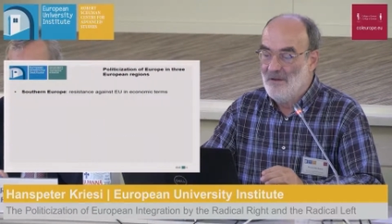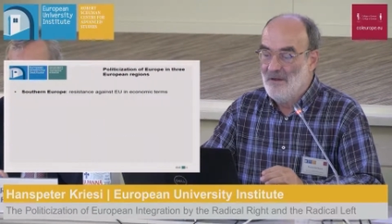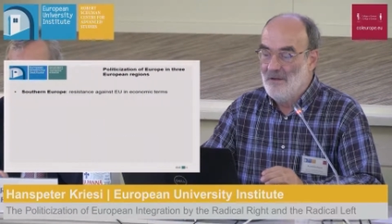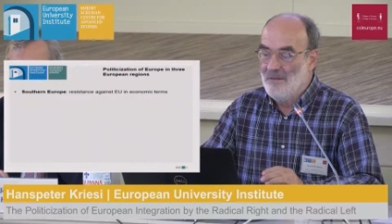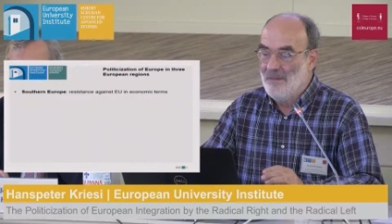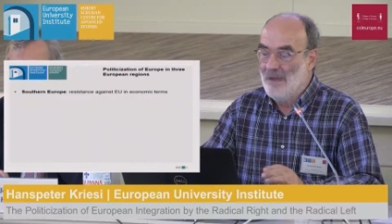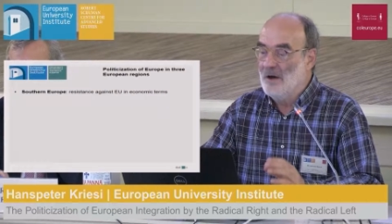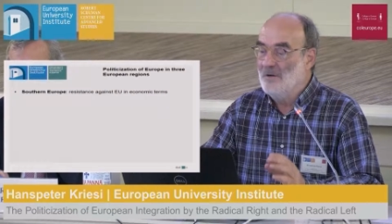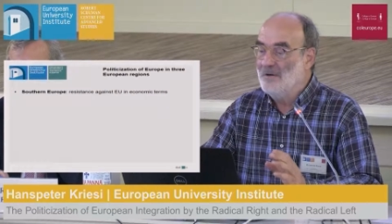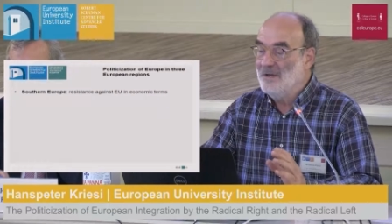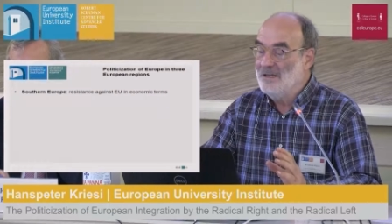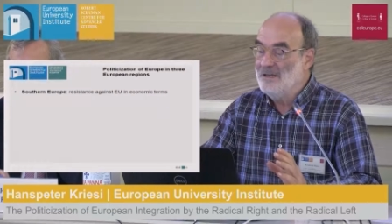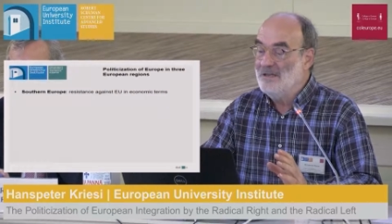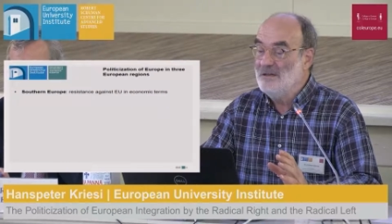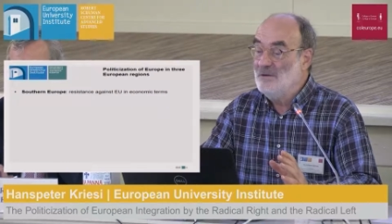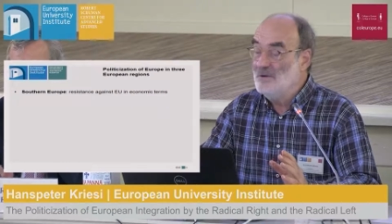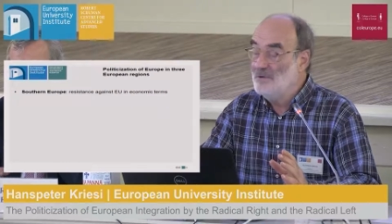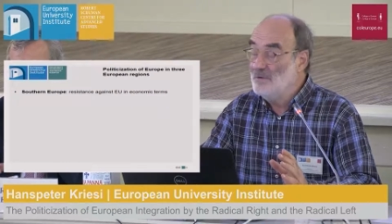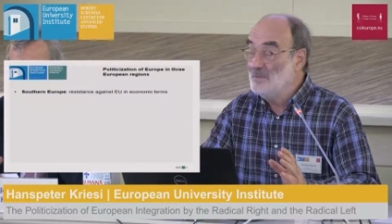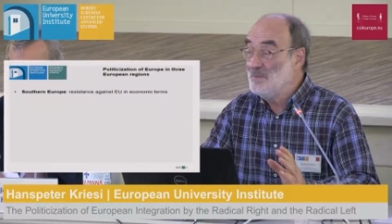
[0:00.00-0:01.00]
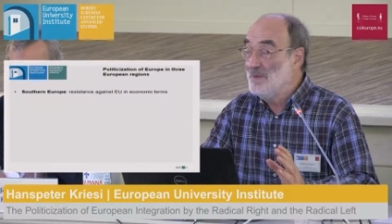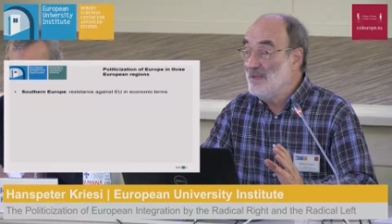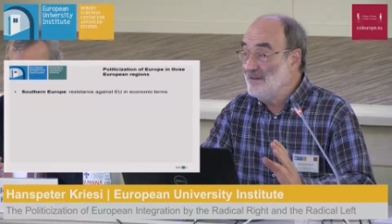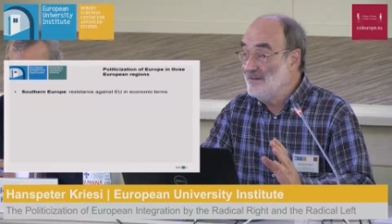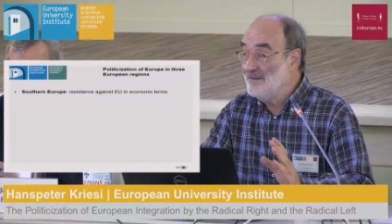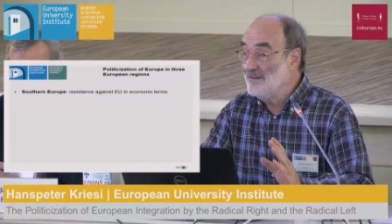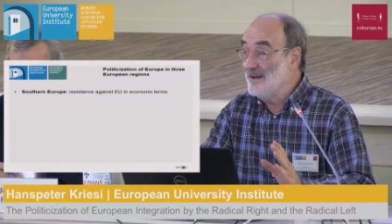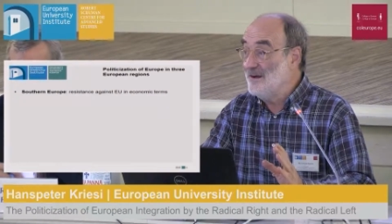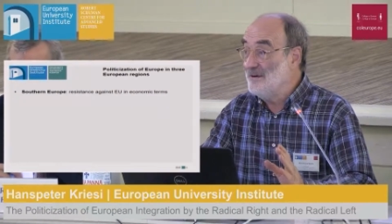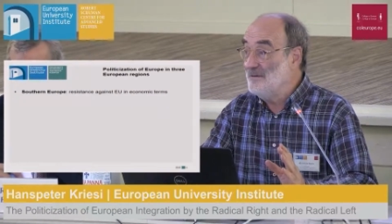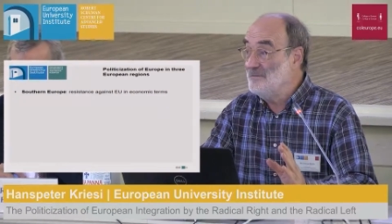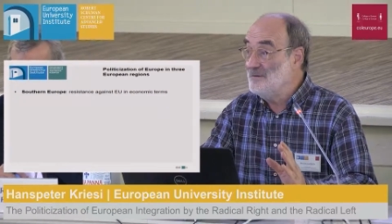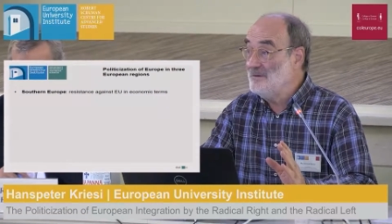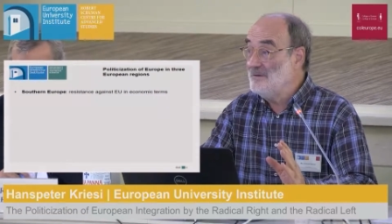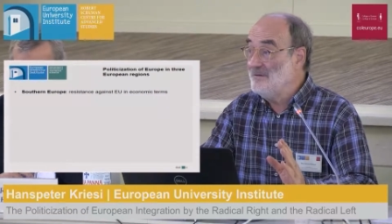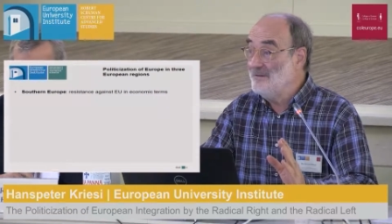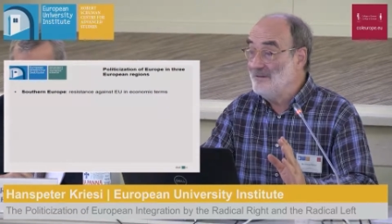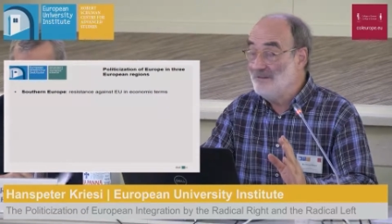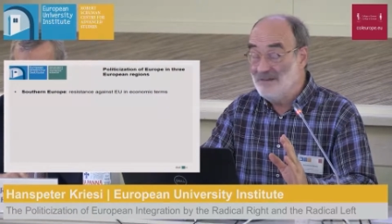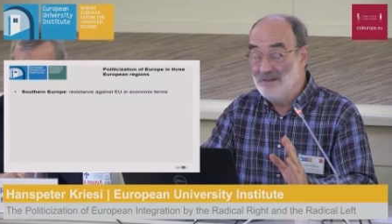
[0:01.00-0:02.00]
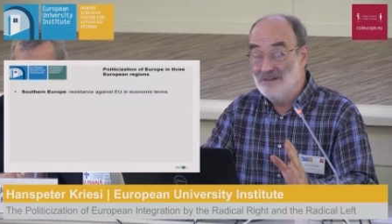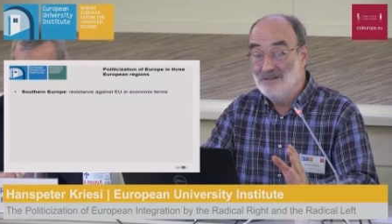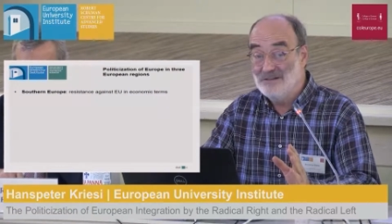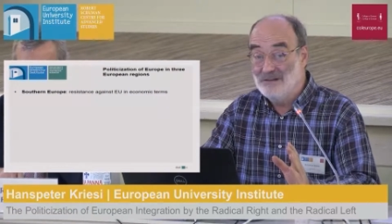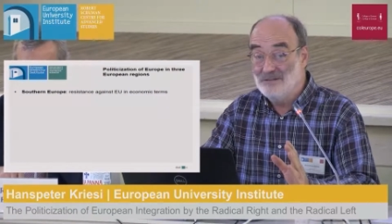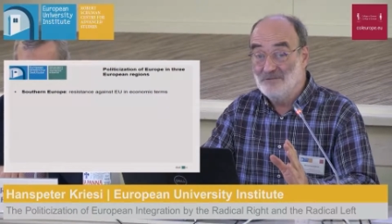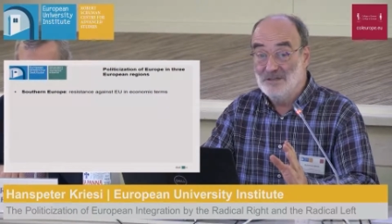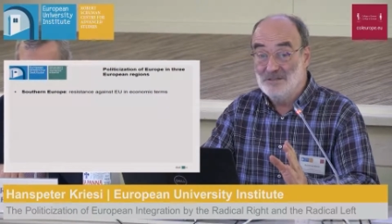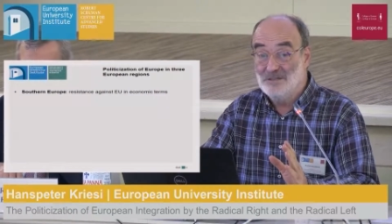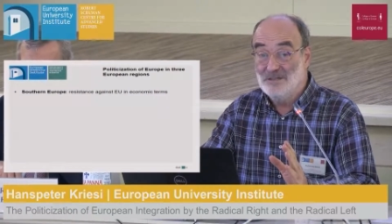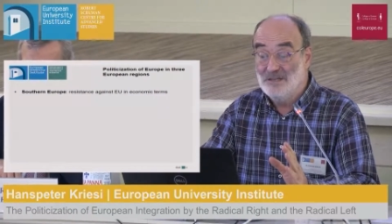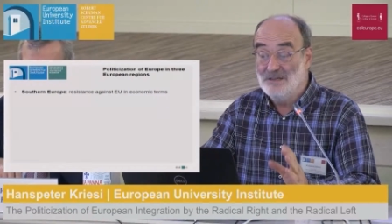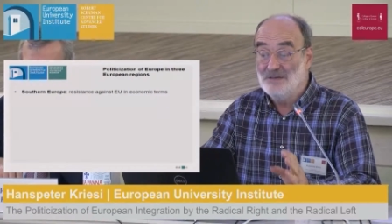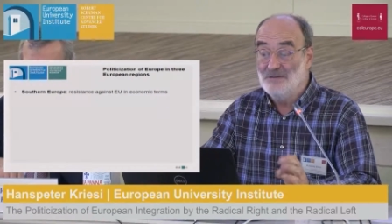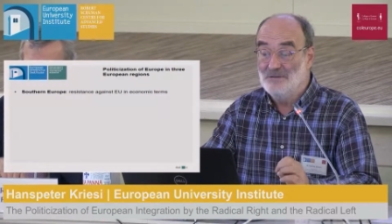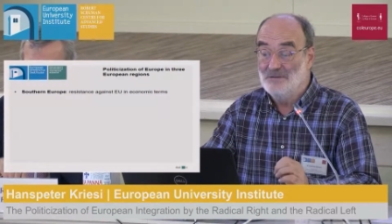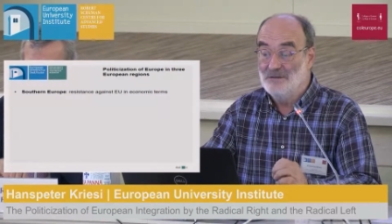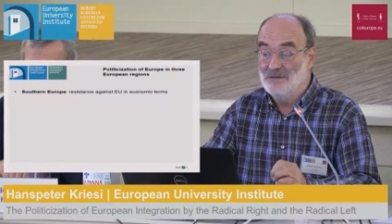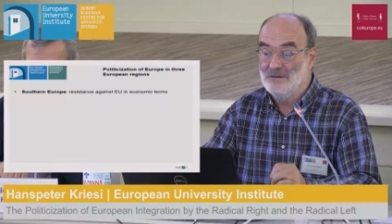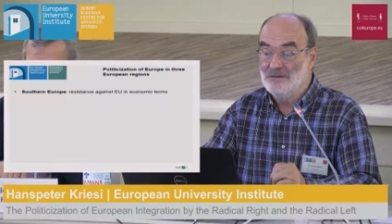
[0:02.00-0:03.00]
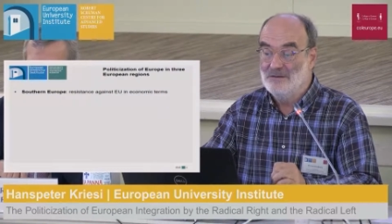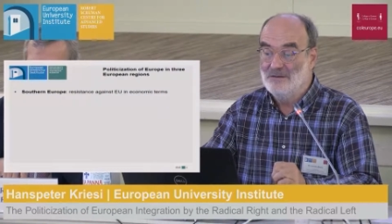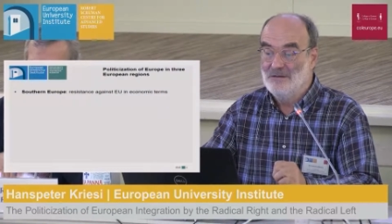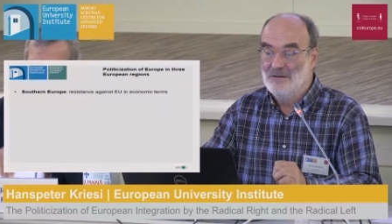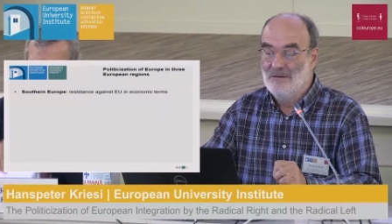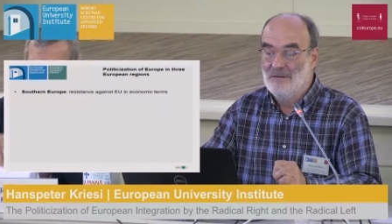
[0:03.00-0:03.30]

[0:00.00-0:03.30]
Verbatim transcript: Now, in the European South, things are very different.